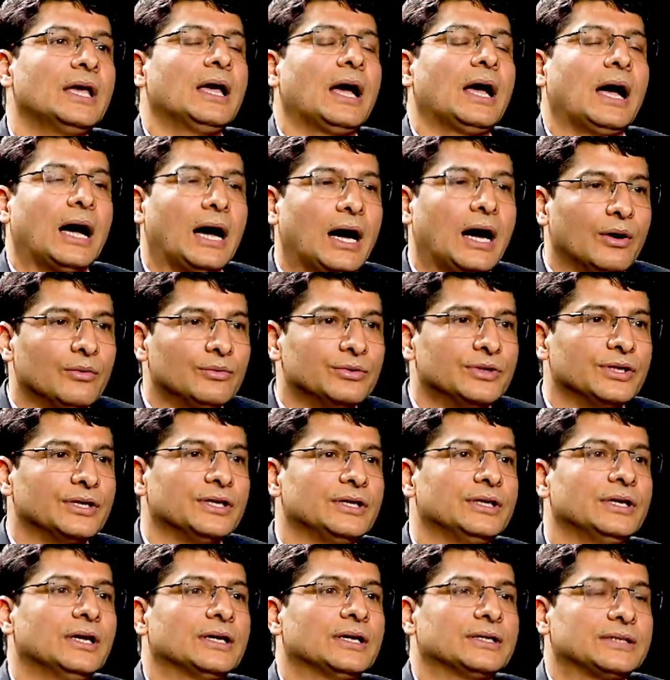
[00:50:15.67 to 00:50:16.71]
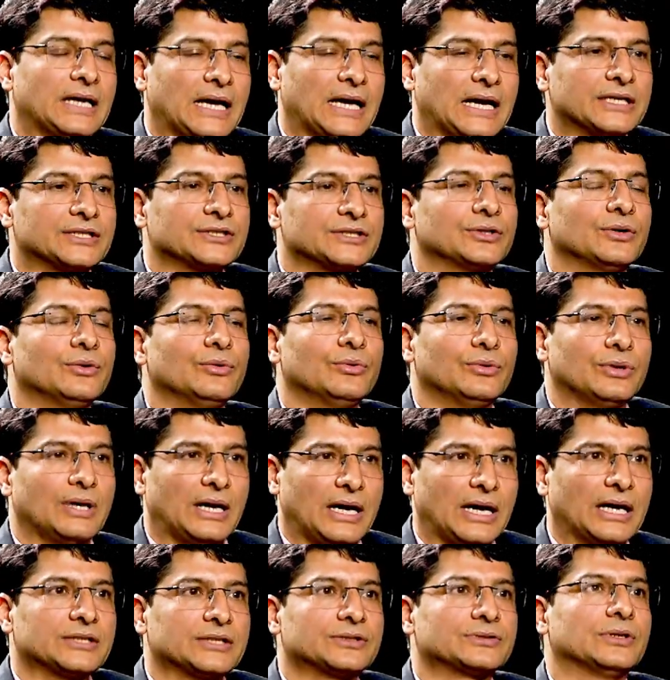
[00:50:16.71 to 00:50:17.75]
how the tax would
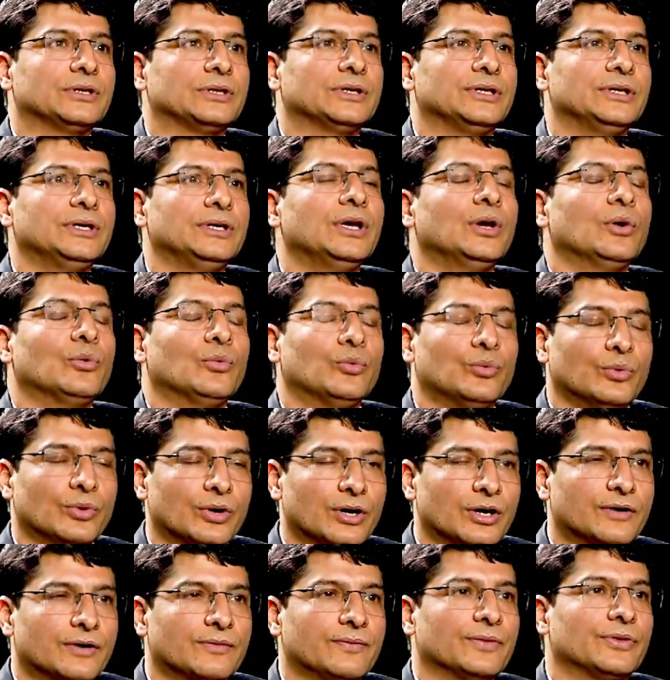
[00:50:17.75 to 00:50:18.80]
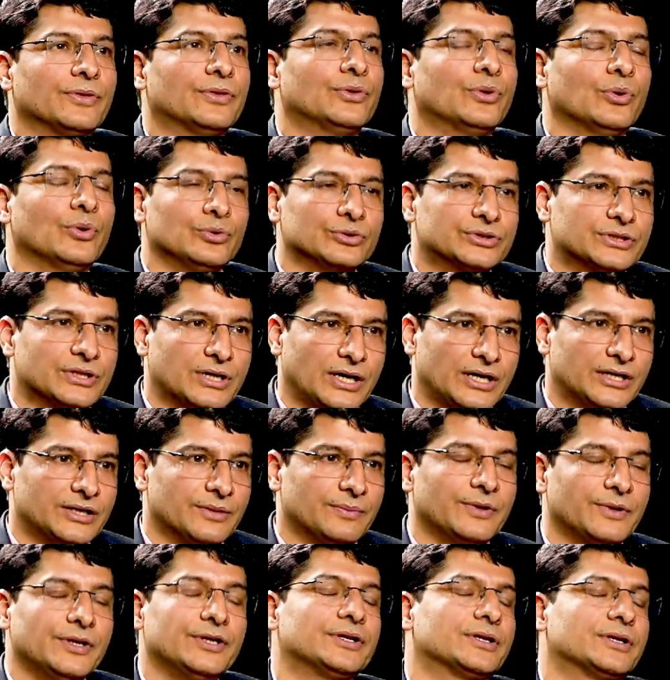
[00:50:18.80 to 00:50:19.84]
actually work for those kind of
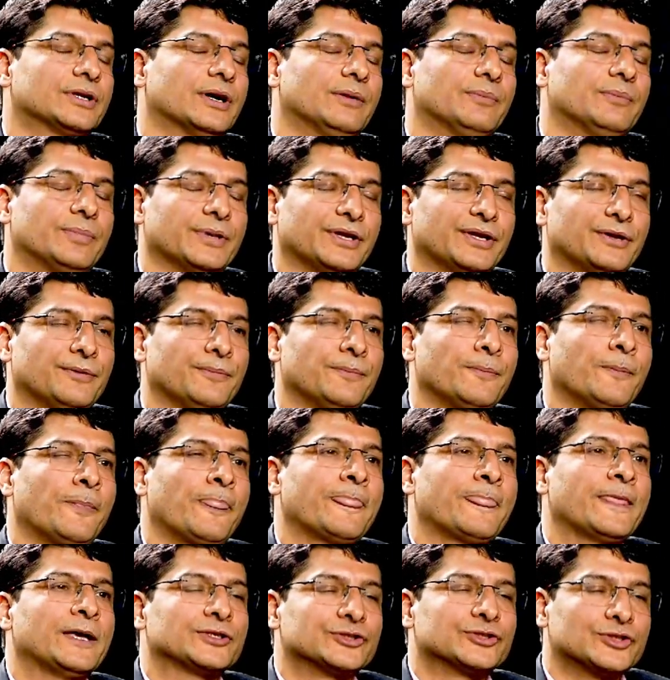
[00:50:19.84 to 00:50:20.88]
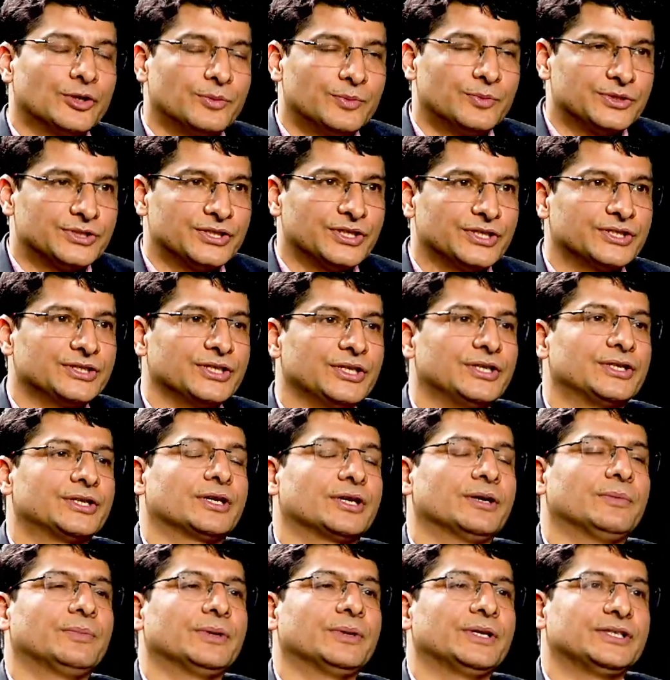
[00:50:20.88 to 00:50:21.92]
intercompany services,
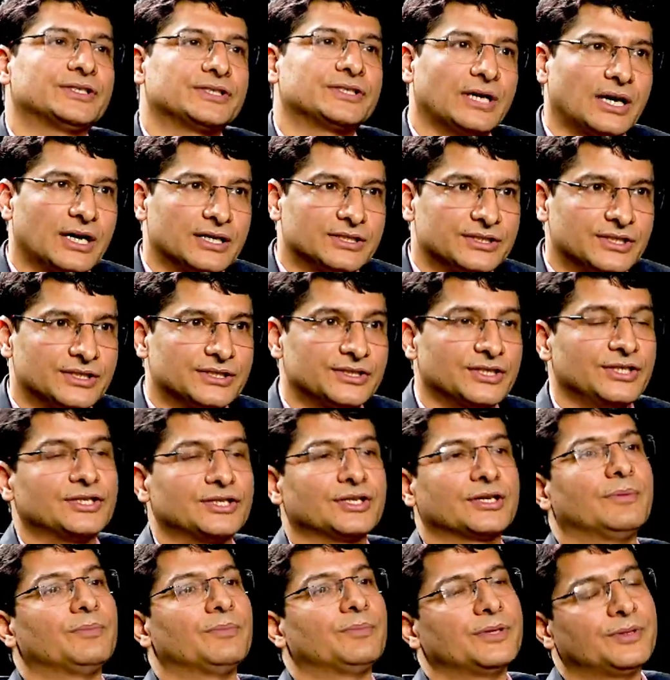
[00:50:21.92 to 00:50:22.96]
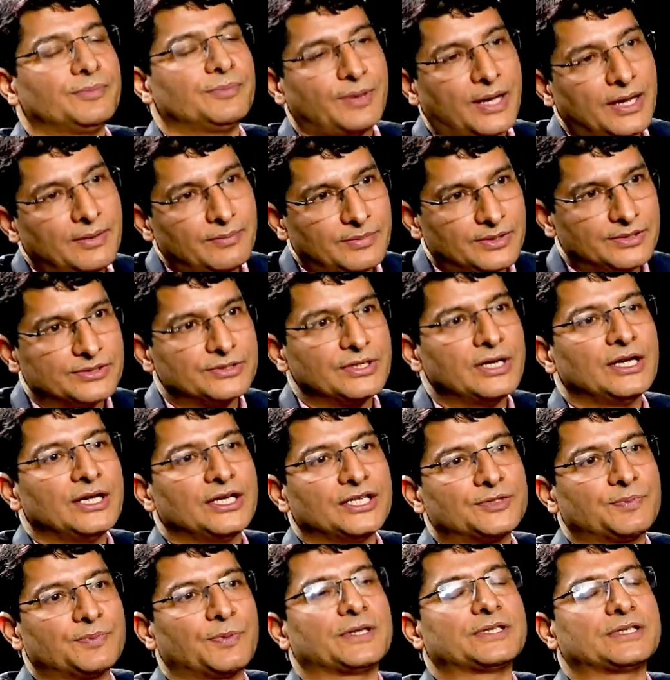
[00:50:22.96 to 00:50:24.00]
intercompany charges, intercompany payments,
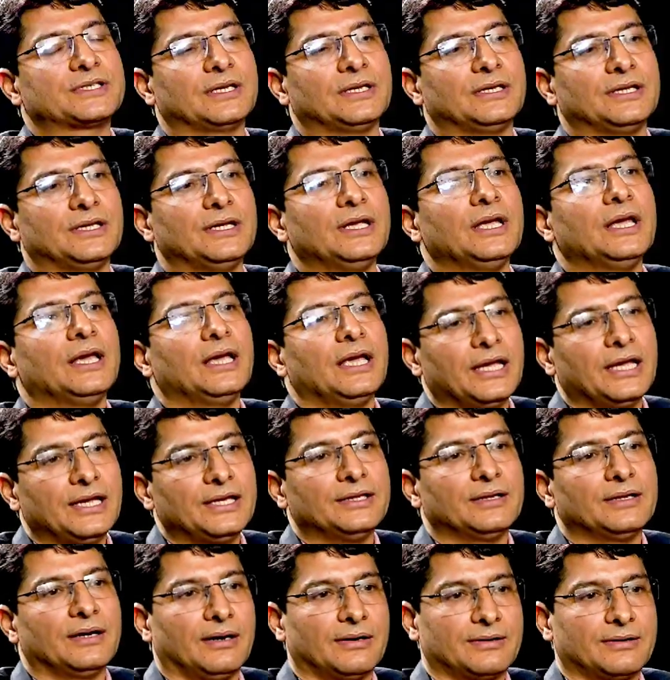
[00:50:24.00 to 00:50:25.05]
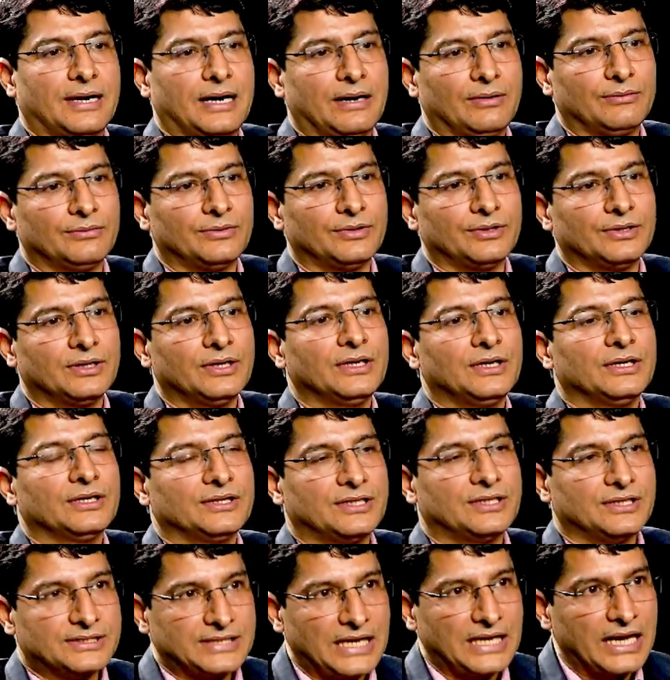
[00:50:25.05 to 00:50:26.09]
especially in around
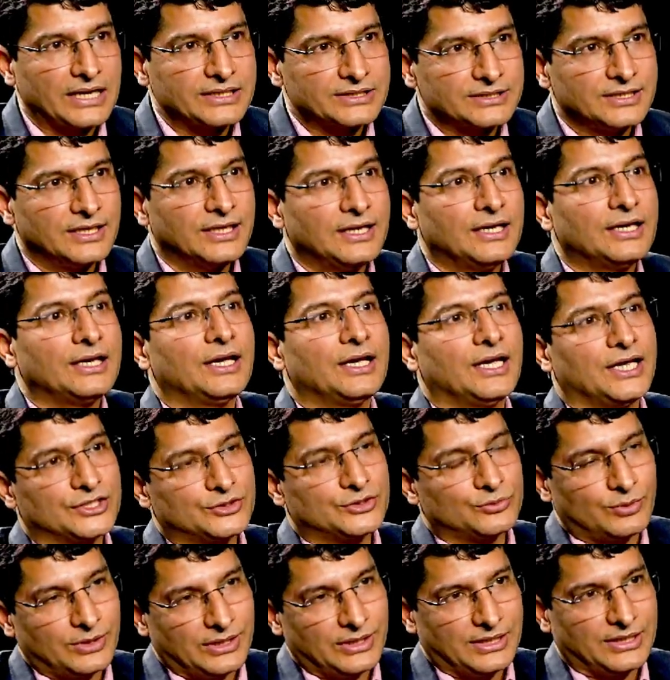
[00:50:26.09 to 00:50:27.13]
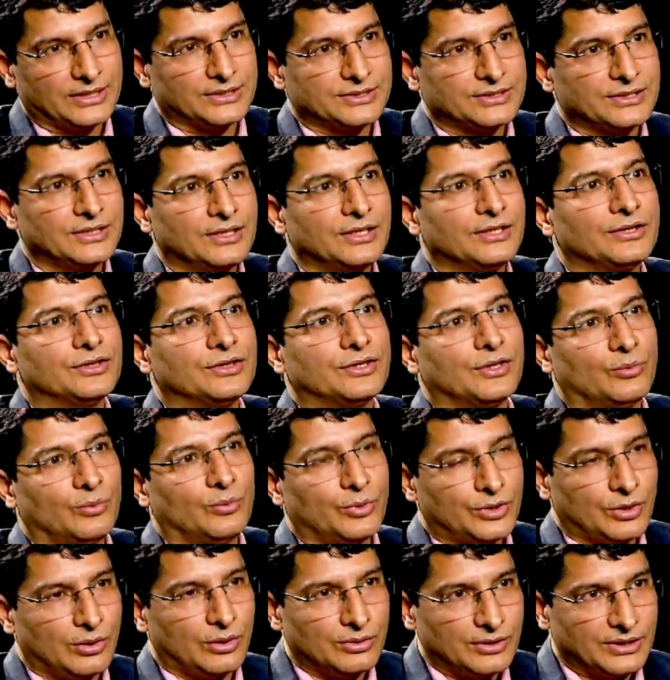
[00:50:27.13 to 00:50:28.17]
the tax as well as the
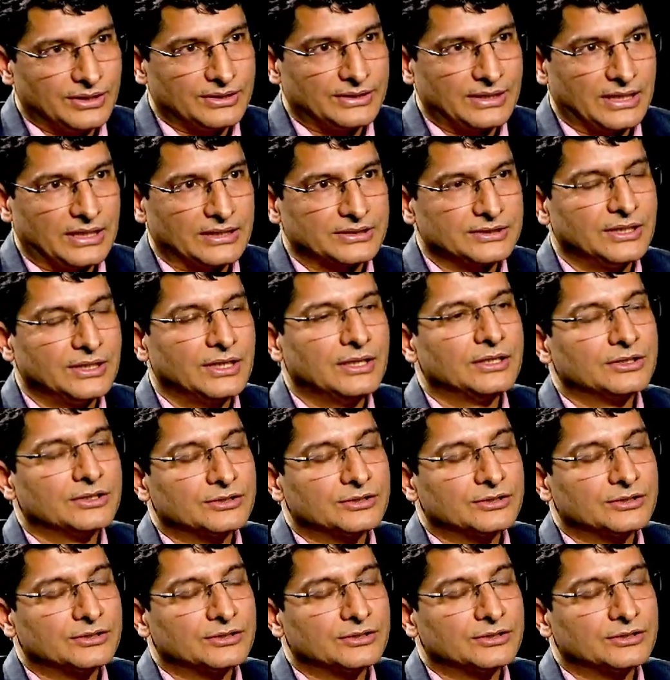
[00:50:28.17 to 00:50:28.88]
withholding tax.